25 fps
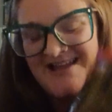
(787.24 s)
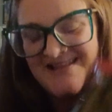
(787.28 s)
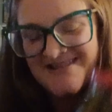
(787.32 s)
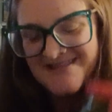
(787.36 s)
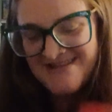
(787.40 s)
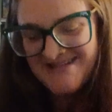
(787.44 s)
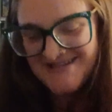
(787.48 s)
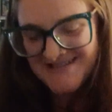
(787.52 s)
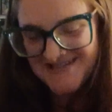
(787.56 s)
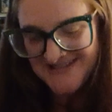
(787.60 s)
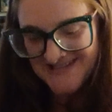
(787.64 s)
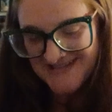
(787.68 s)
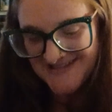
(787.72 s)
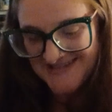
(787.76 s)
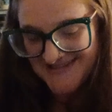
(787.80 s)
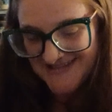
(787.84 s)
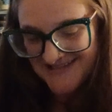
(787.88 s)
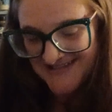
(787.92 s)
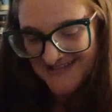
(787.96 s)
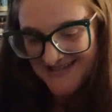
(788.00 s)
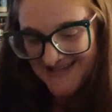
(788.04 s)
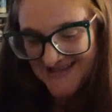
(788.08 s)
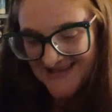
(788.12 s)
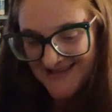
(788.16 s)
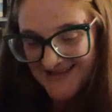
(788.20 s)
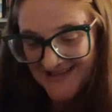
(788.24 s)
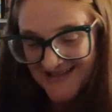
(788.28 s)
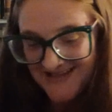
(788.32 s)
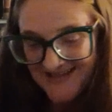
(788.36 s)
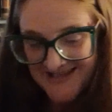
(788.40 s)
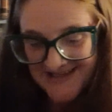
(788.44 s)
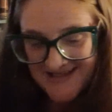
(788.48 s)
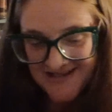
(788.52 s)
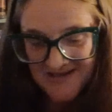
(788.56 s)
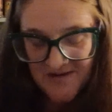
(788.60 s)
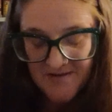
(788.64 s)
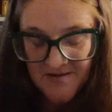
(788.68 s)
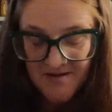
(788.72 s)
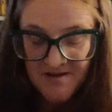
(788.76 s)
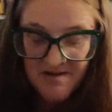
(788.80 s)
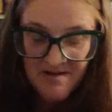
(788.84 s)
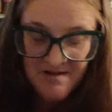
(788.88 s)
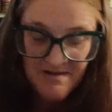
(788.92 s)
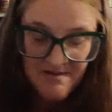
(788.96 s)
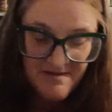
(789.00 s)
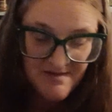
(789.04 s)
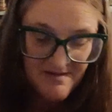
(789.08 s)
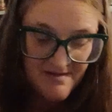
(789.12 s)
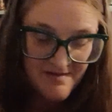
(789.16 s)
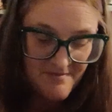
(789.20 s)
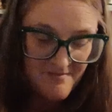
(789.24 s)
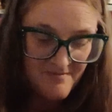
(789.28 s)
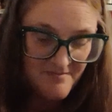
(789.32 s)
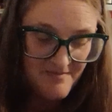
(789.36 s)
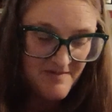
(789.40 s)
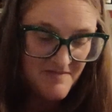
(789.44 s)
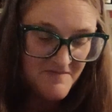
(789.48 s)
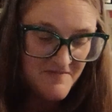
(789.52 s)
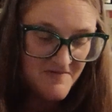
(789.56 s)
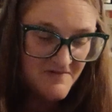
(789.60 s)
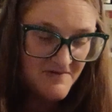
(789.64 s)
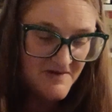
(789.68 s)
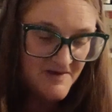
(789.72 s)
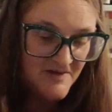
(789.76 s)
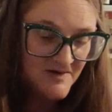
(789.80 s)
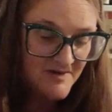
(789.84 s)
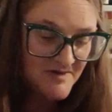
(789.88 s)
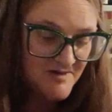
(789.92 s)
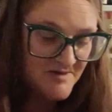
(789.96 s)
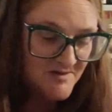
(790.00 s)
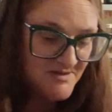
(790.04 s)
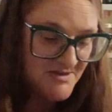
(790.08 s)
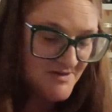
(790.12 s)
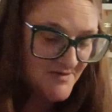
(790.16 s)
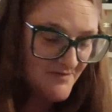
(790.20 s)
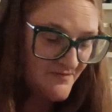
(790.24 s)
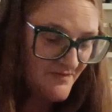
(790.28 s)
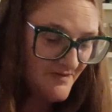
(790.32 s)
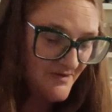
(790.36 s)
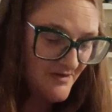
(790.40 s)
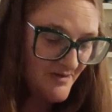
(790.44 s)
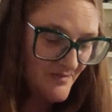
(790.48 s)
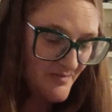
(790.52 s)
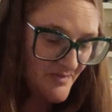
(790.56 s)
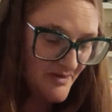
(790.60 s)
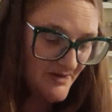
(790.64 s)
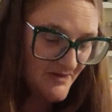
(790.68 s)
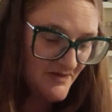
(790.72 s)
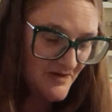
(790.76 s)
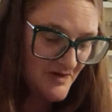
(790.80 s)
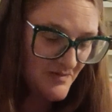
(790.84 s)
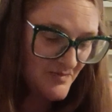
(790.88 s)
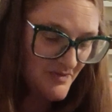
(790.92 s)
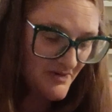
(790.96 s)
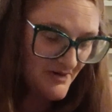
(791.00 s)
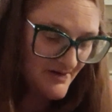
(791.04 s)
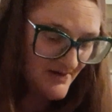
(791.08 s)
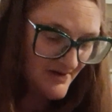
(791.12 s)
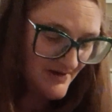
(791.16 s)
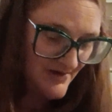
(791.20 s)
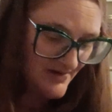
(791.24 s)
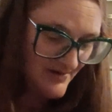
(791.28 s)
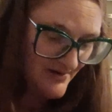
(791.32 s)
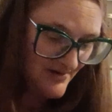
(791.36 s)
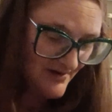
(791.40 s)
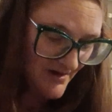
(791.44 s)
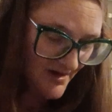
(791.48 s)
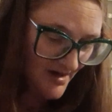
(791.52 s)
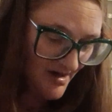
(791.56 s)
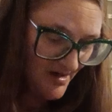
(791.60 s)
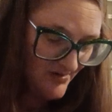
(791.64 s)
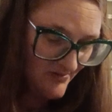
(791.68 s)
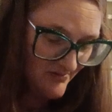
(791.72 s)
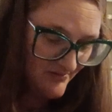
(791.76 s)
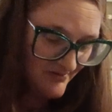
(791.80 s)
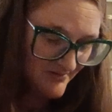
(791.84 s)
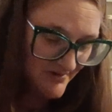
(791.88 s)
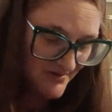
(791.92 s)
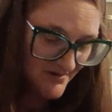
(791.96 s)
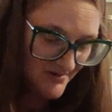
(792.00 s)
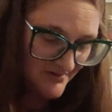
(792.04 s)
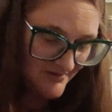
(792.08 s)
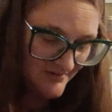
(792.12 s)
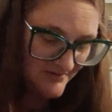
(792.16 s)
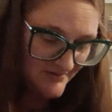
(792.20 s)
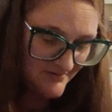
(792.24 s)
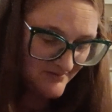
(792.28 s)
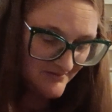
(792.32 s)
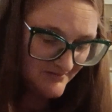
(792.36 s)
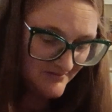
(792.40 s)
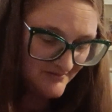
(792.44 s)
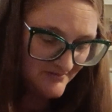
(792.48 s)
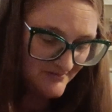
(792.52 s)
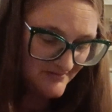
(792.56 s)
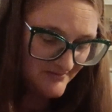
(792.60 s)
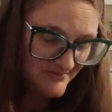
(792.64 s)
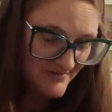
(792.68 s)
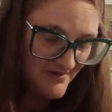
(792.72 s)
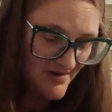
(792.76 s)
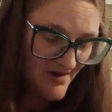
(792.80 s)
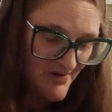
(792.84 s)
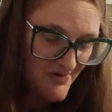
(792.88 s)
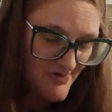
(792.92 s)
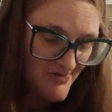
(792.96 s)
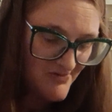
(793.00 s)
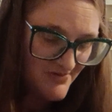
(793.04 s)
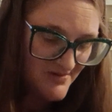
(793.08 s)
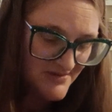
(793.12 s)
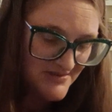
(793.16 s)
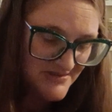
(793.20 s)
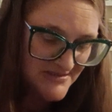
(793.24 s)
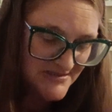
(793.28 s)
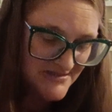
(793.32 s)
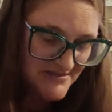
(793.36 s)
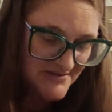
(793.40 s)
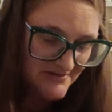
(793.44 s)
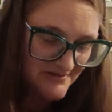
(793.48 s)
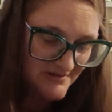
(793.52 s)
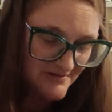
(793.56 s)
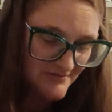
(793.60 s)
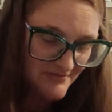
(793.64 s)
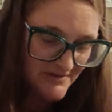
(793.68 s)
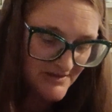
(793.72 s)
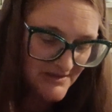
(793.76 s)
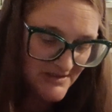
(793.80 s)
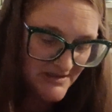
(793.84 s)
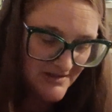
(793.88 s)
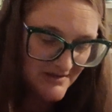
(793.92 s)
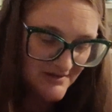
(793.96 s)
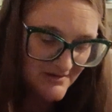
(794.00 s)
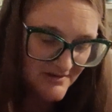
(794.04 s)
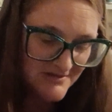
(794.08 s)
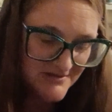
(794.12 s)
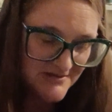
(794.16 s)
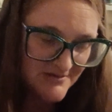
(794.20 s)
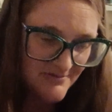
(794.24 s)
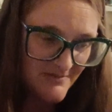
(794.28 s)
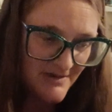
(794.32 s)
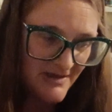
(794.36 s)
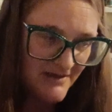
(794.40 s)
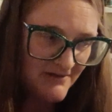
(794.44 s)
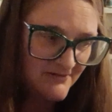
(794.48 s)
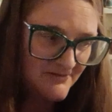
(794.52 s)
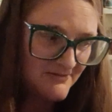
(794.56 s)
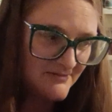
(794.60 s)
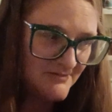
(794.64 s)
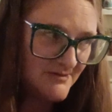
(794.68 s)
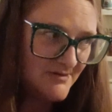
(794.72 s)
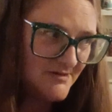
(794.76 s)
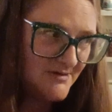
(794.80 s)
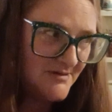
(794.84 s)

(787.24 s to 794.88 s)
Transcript: This is like, maybe we could use them for the birthday party? I don't know. No, that's still a ridiculous amount.